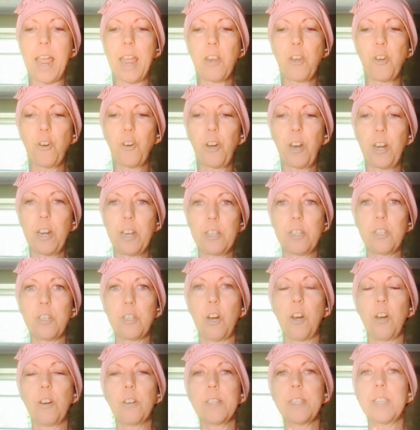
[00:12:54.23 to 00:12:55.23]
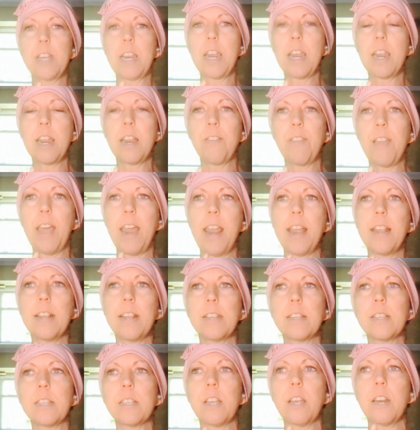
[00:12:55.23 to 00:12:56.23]
and you're going to start seeing that
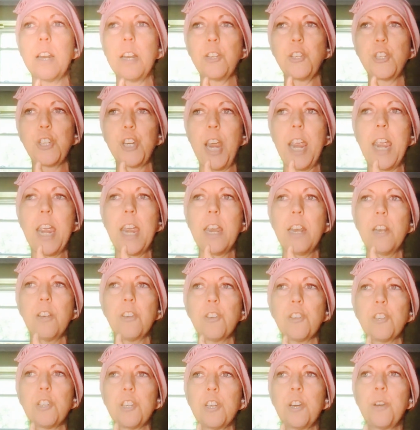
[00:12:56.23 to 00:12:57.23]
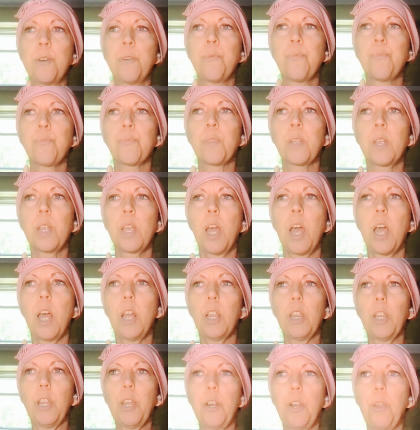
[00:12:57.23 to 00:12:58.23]
it's going to change
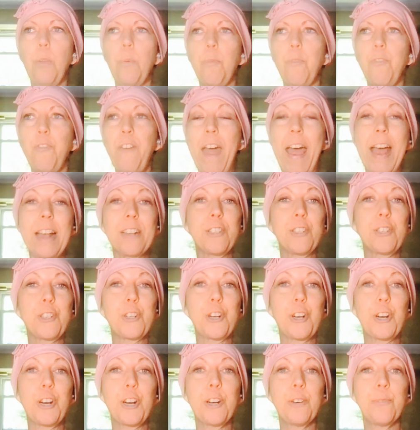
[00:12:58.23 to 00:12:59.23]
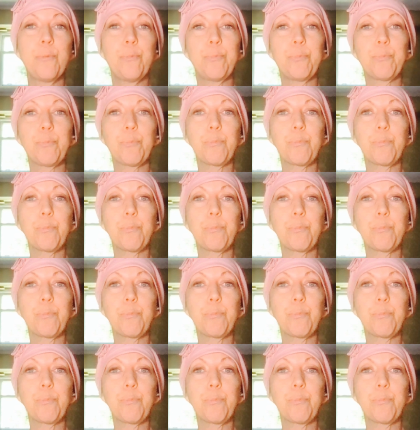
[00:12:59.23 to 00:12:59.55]
a little faster